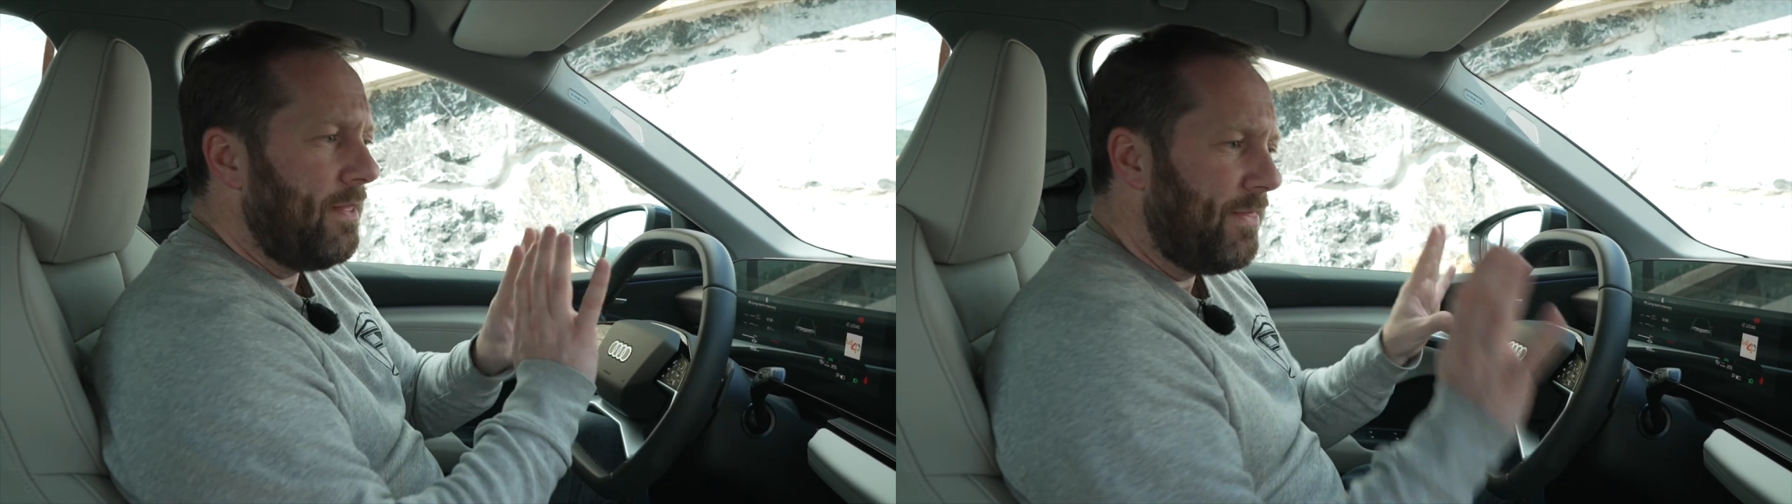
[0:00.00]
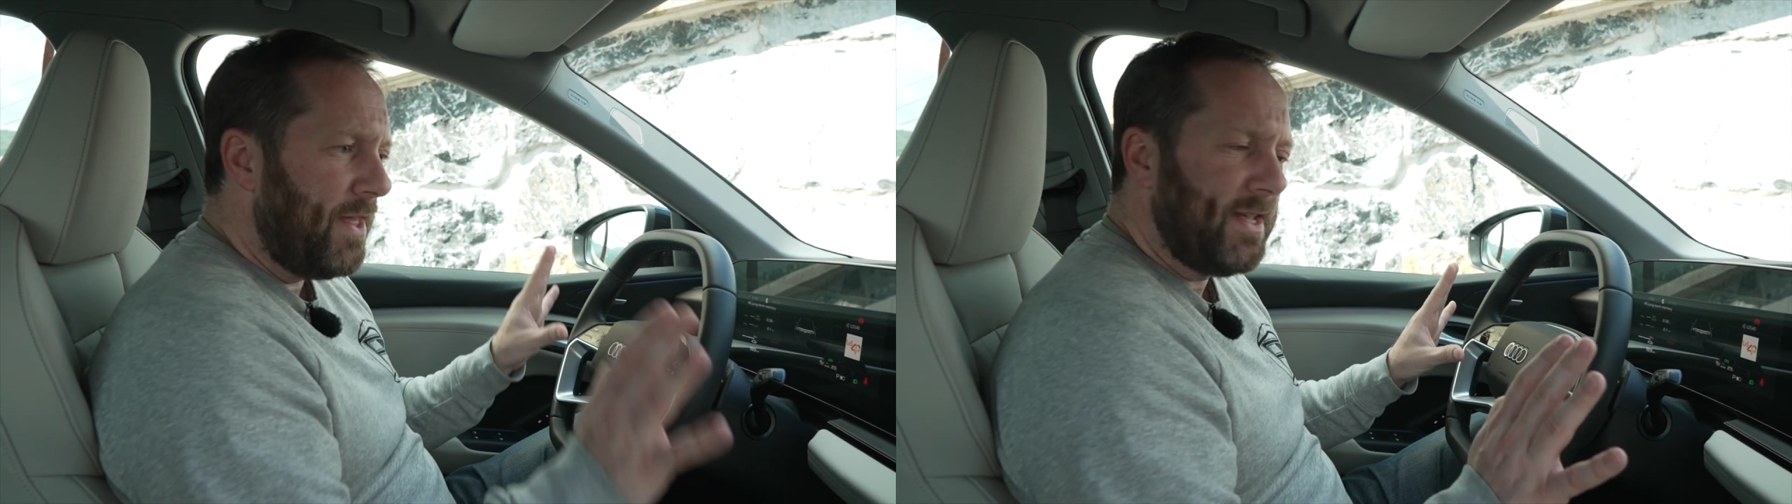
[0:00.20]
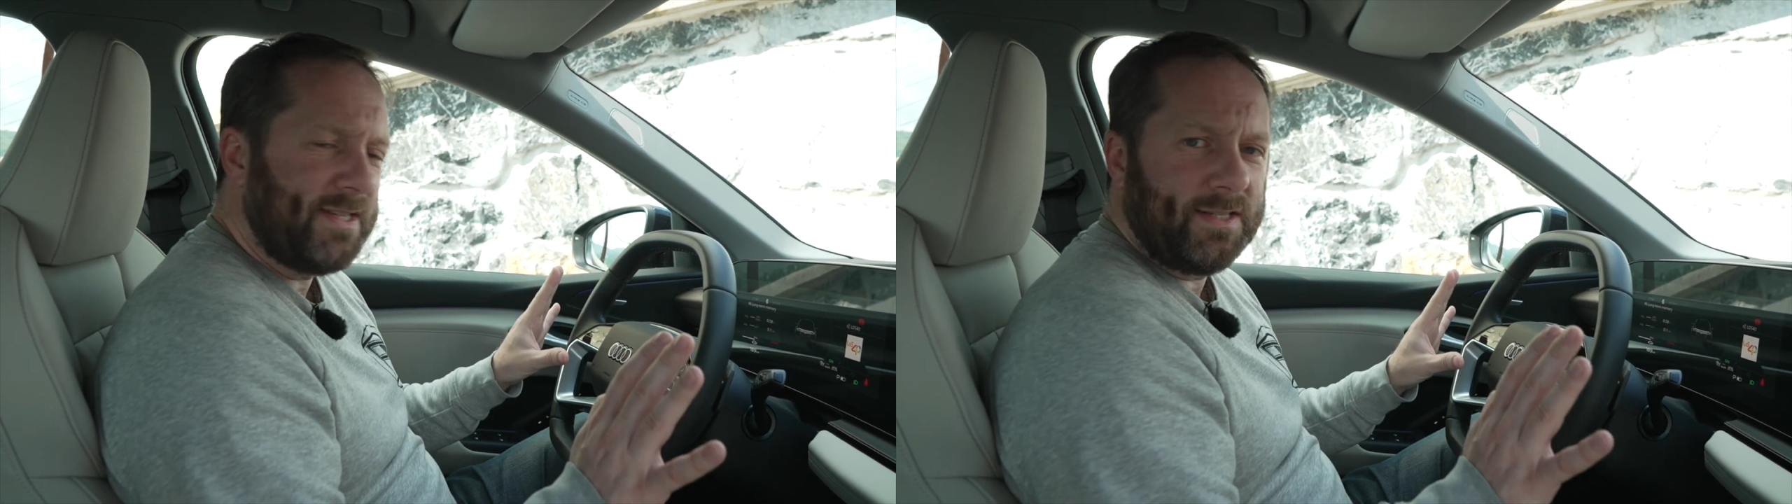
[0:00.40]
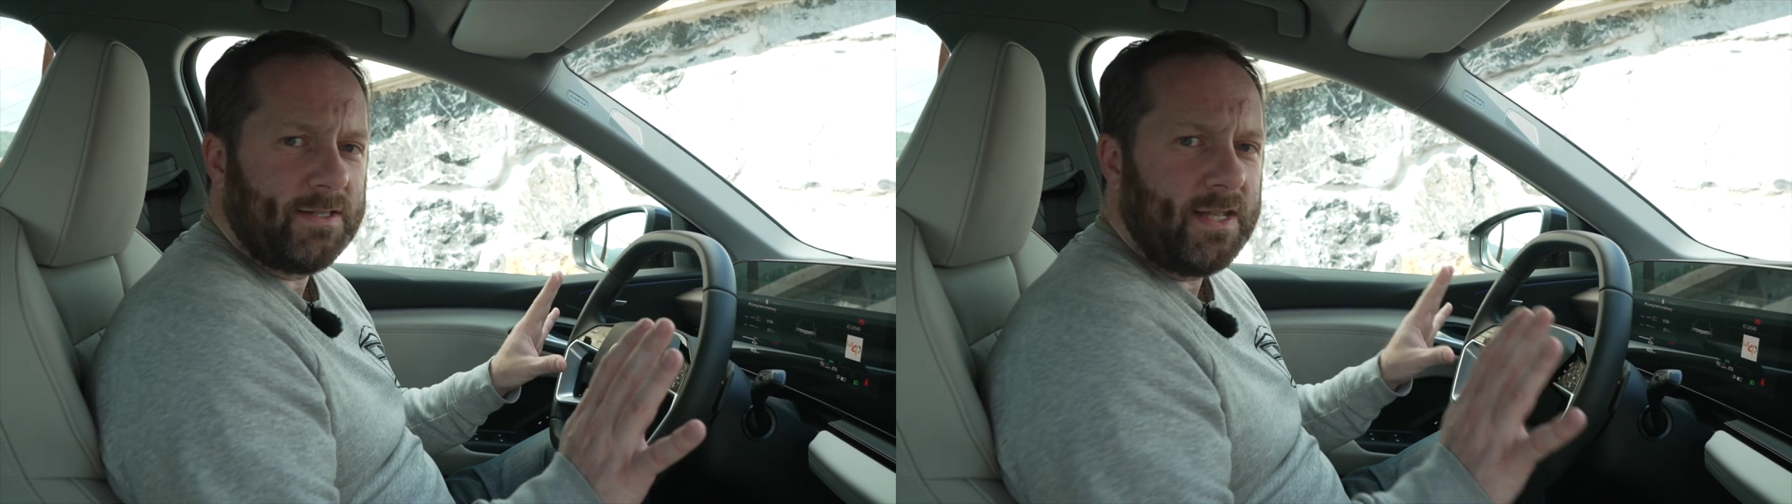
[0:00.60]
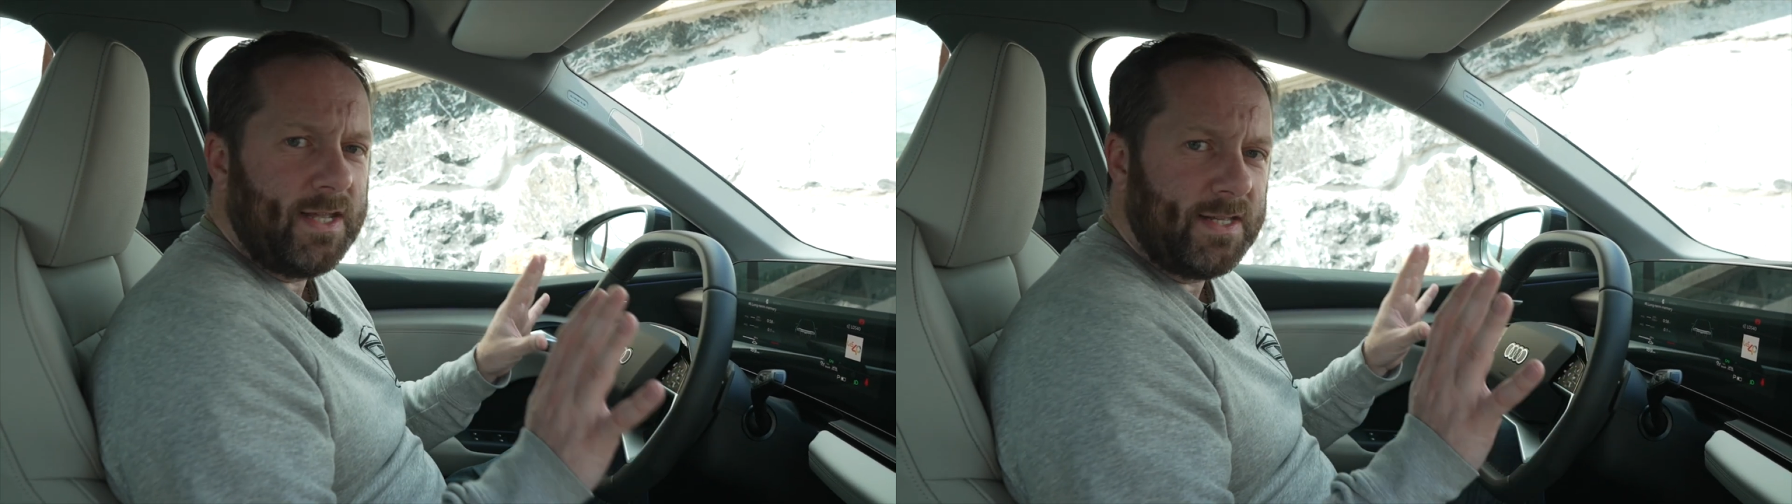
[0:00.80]

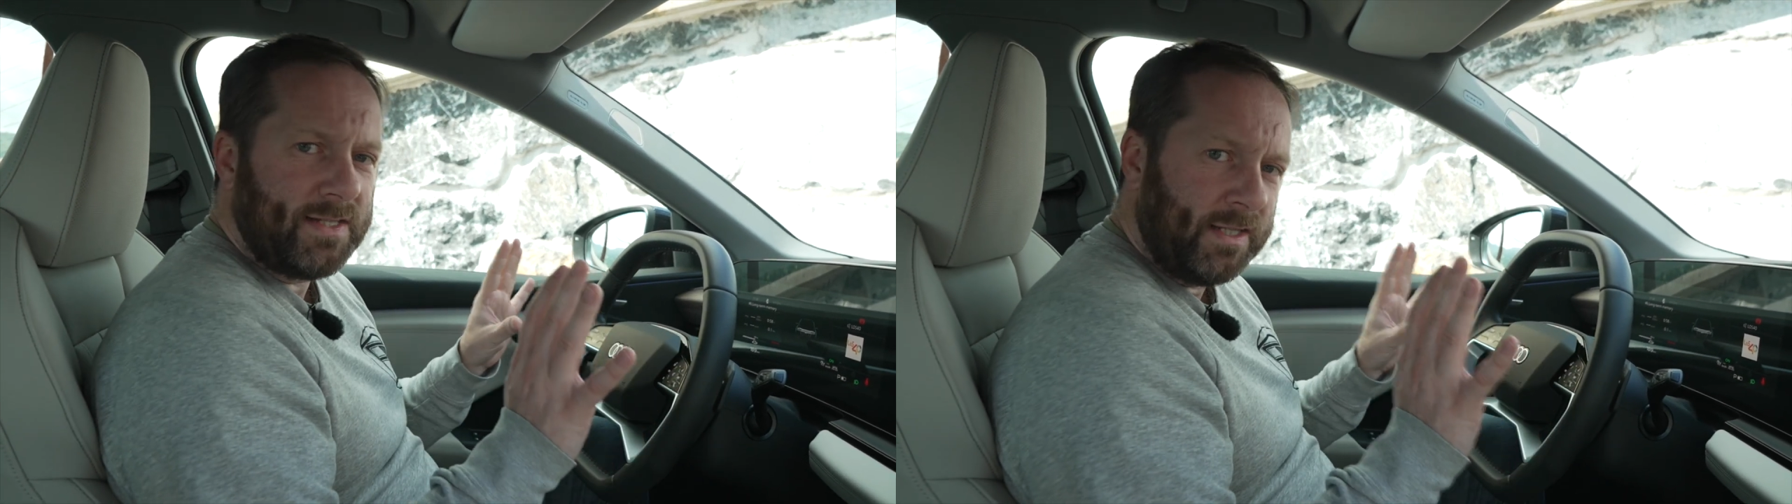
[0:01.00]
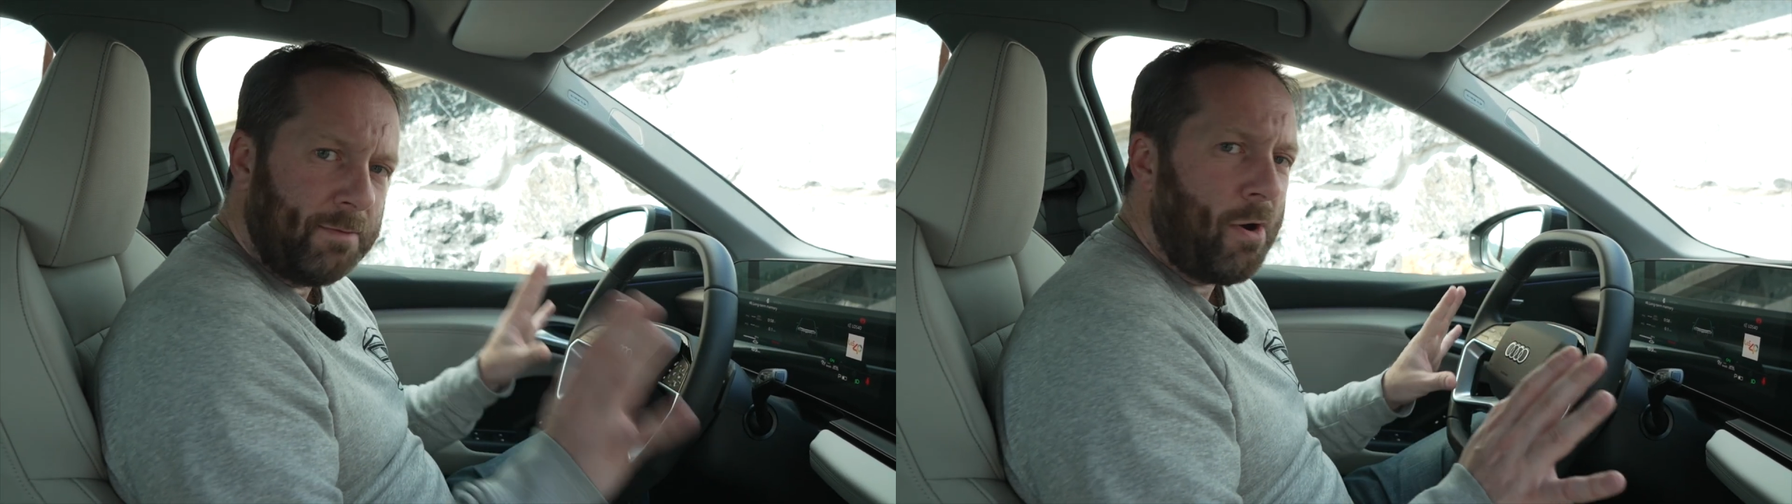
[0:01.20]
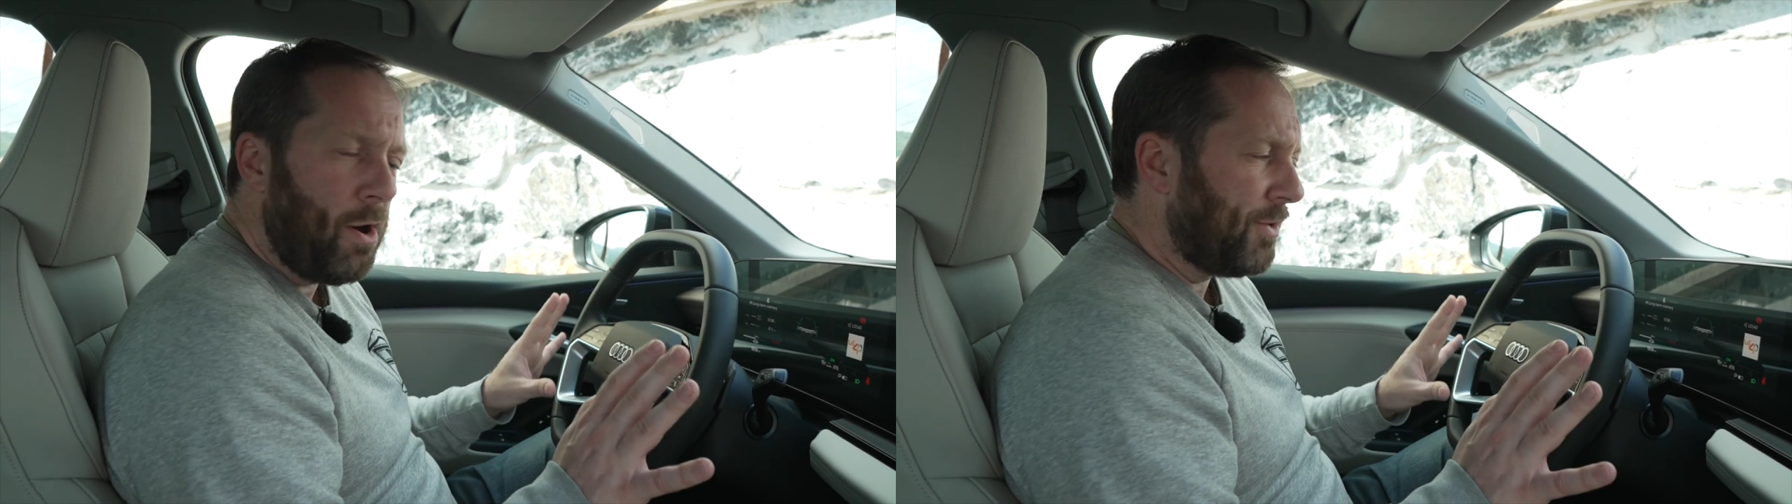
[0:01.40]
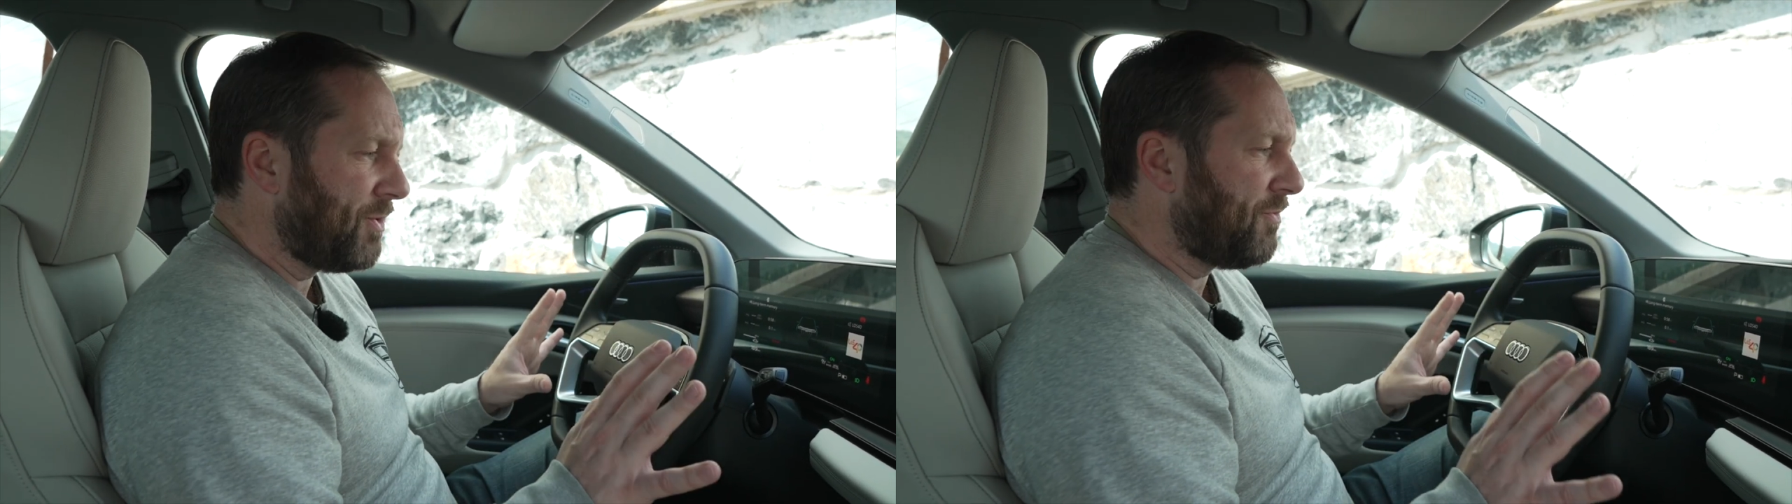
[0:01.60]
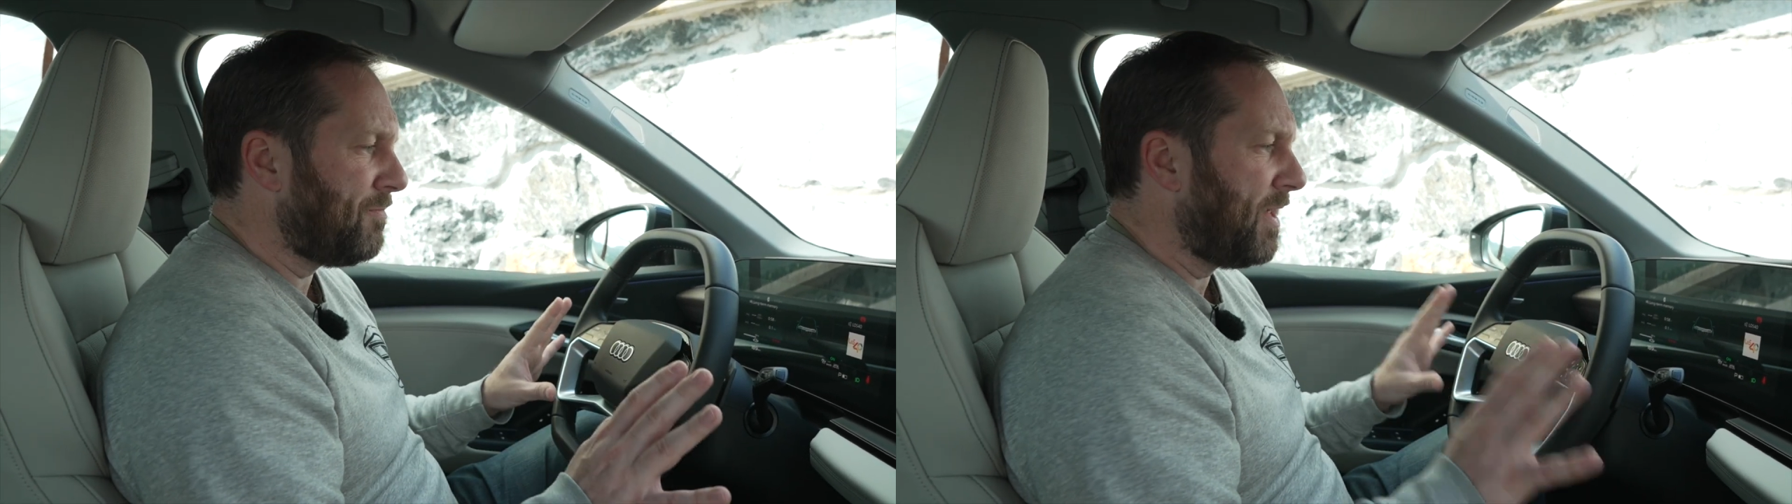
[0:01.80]
This is a
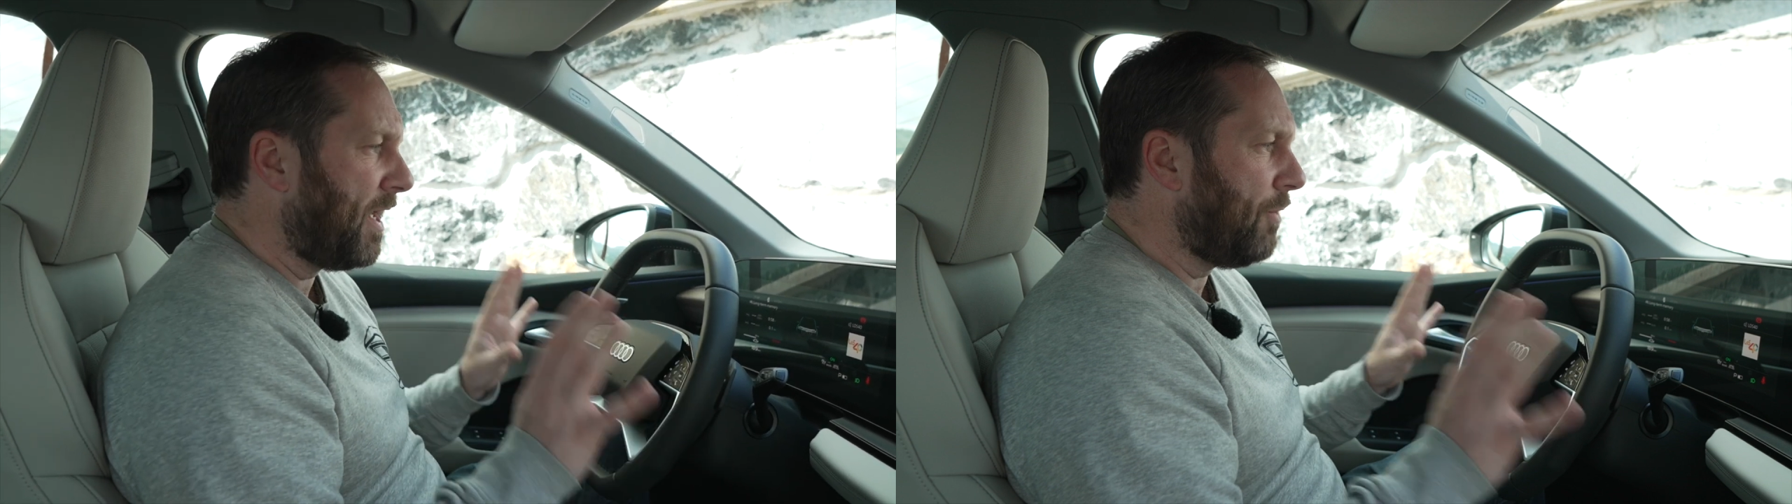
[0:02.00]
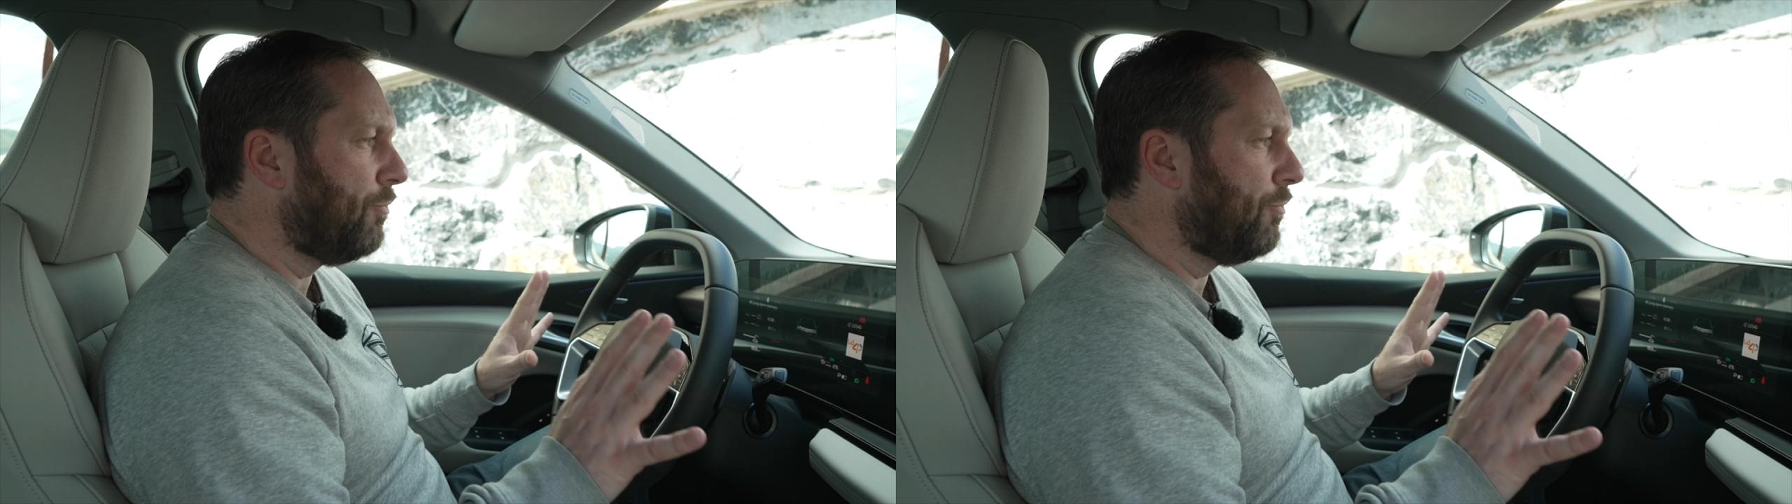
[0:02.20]
departure from that.